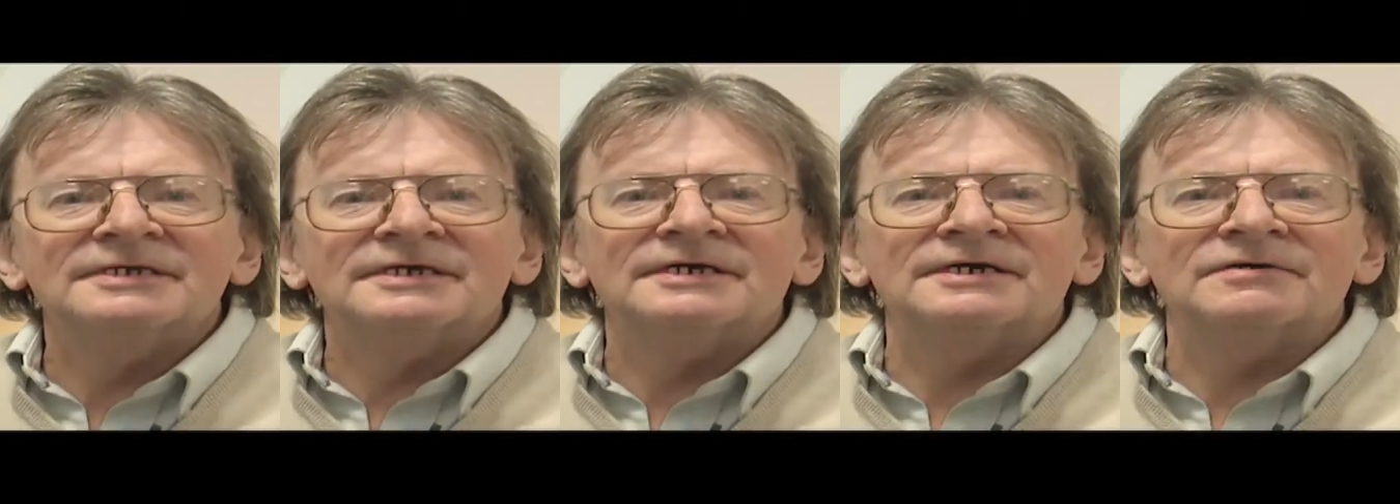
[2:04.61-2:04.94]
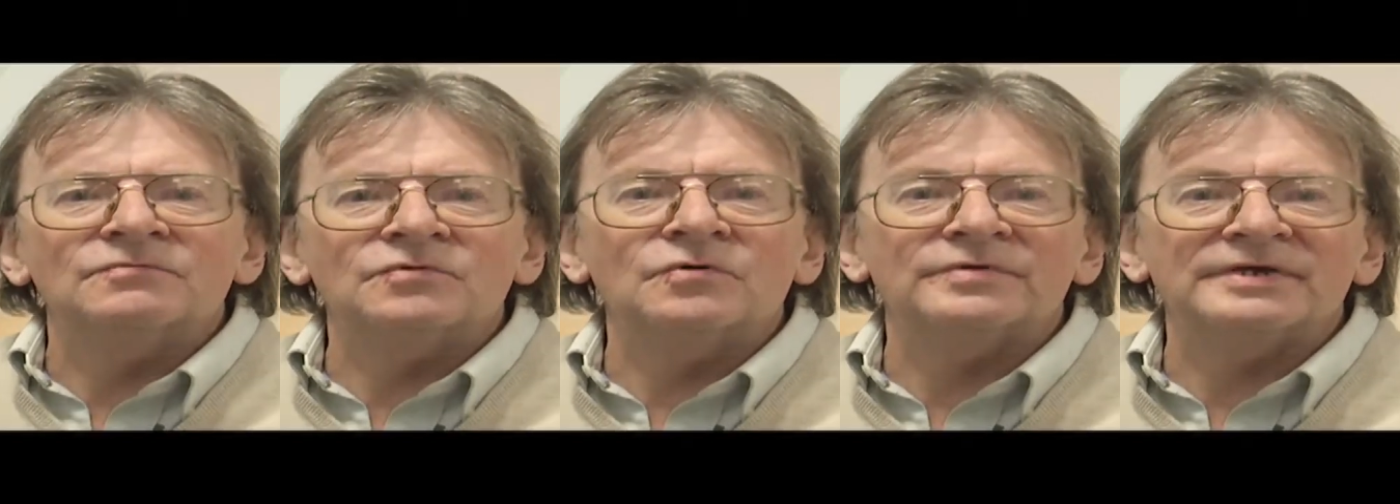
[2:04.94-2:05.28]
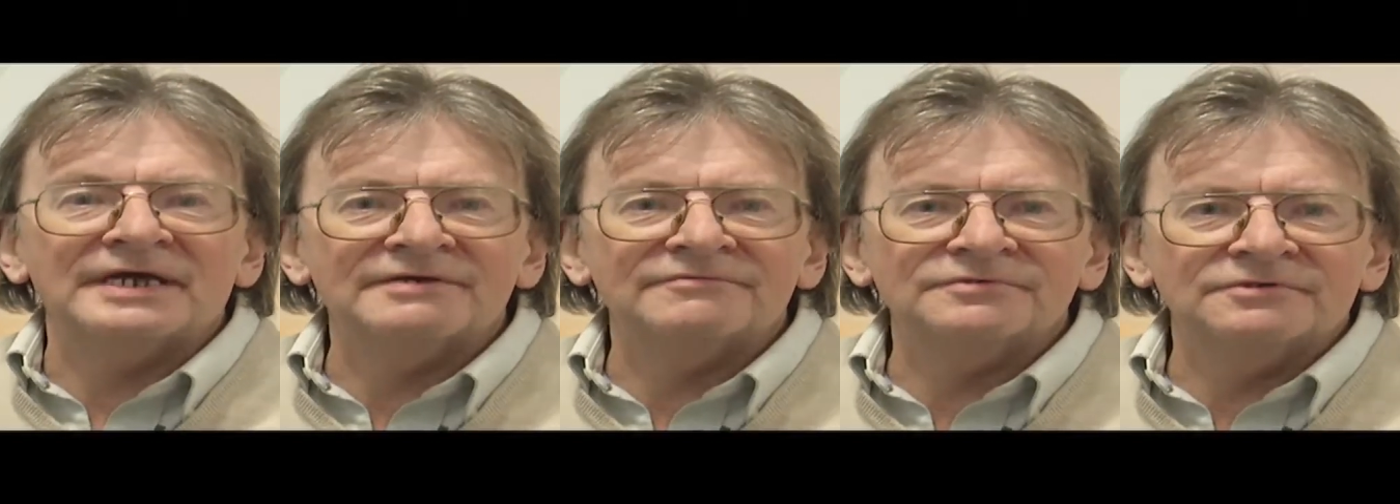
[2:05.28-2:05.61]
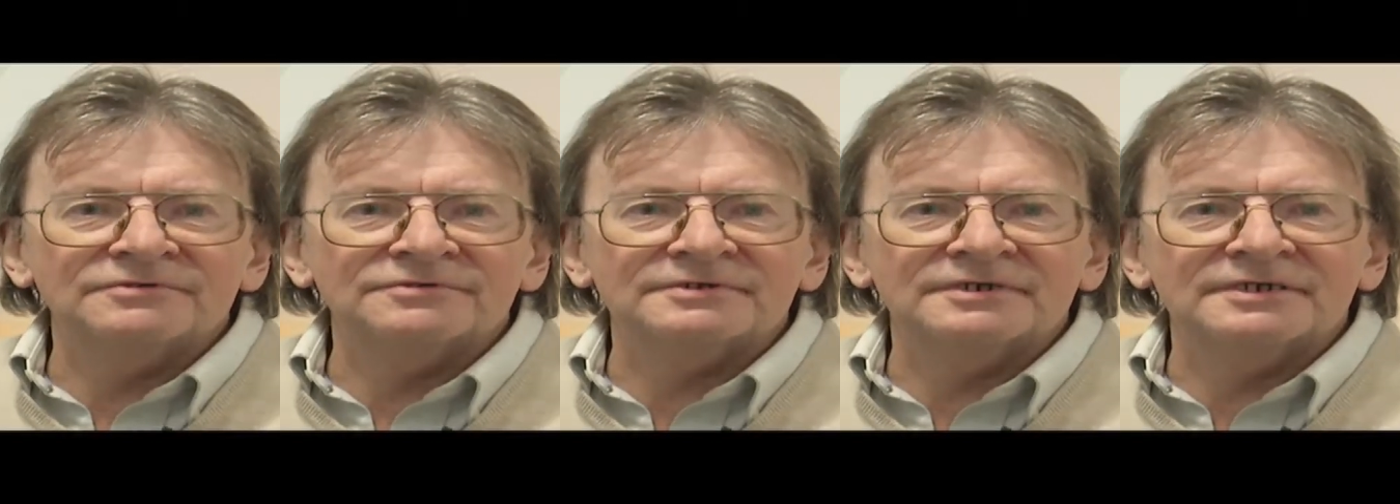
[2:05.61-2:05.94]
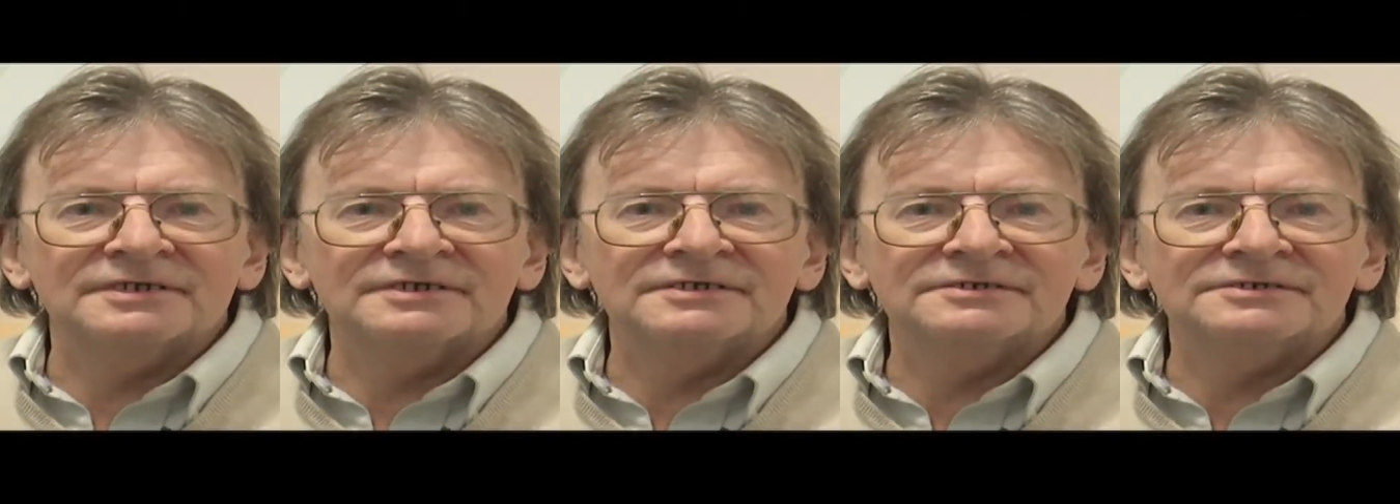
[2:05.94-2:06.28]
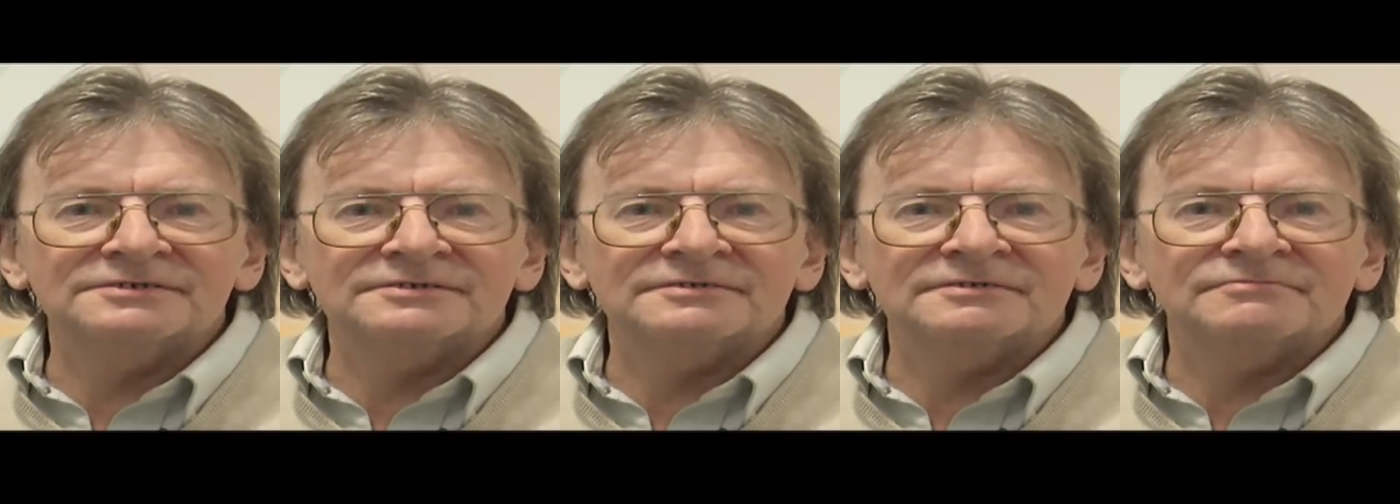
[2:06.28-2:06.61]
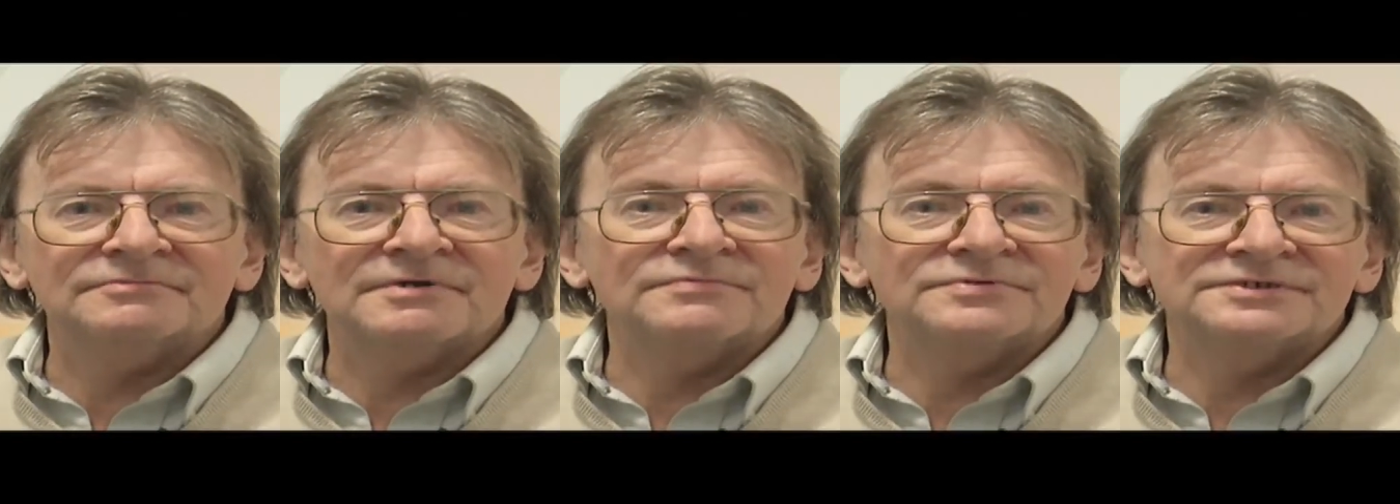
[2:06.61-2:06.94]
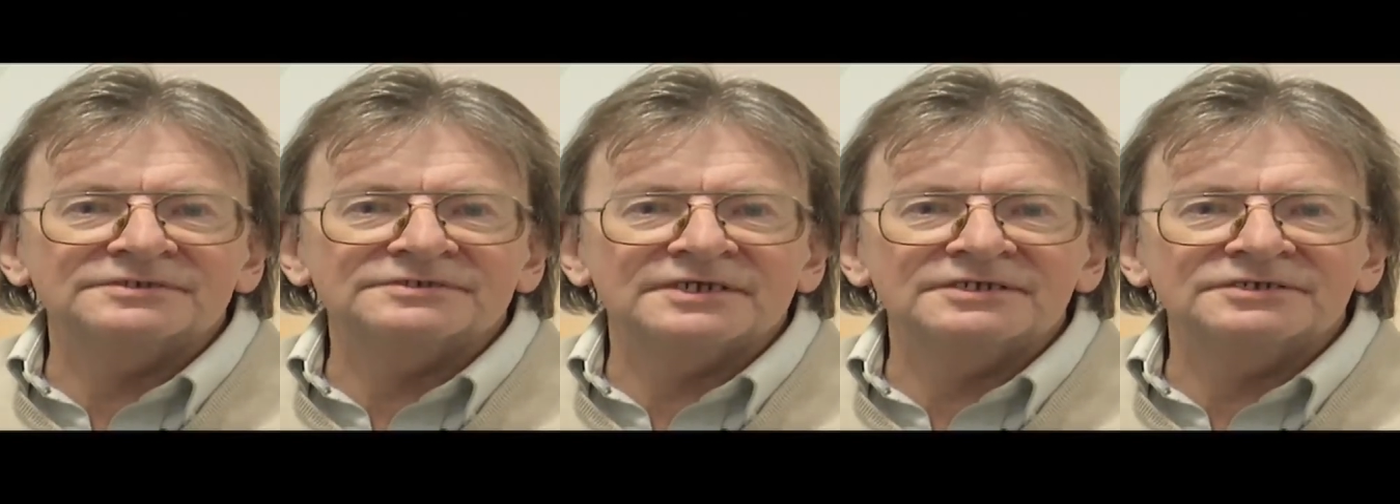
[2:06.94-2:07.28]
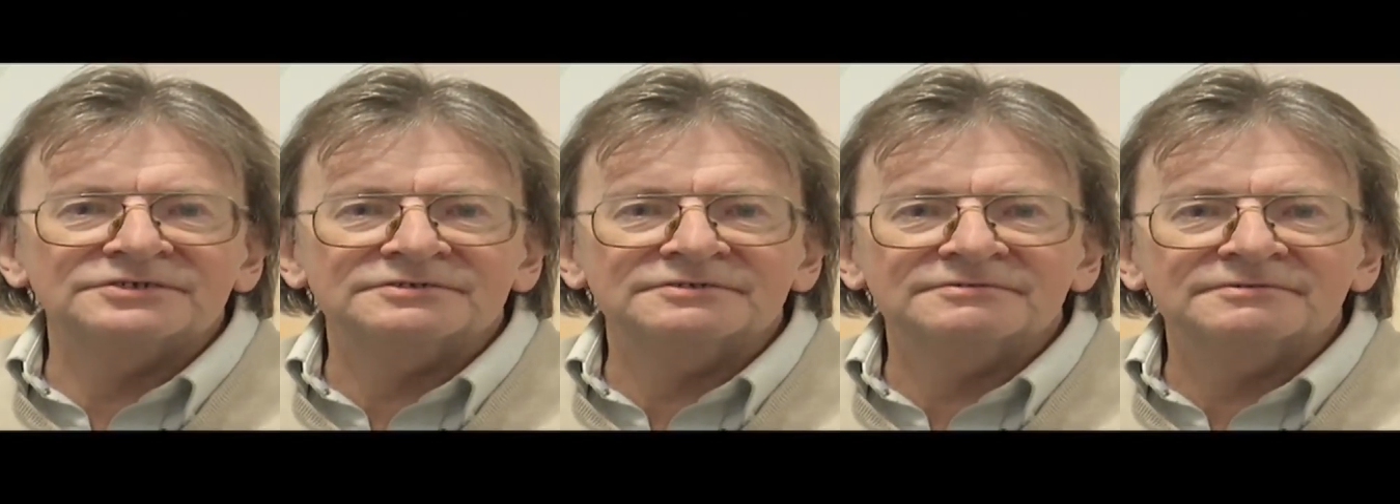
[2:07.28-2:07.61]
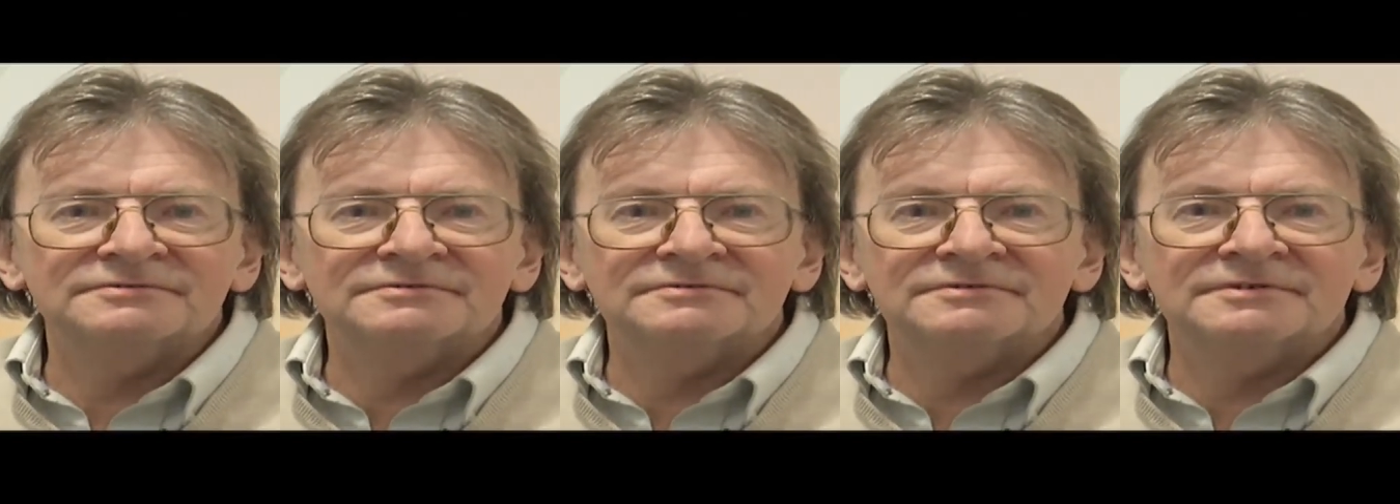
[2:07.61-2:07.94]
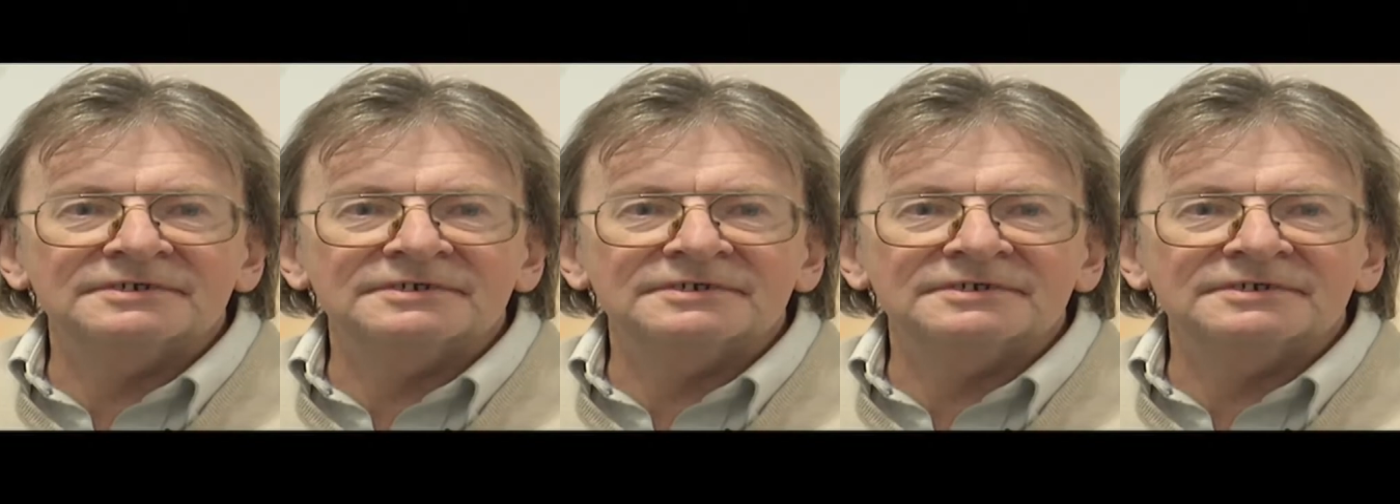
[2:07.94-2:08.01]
What we have got is representation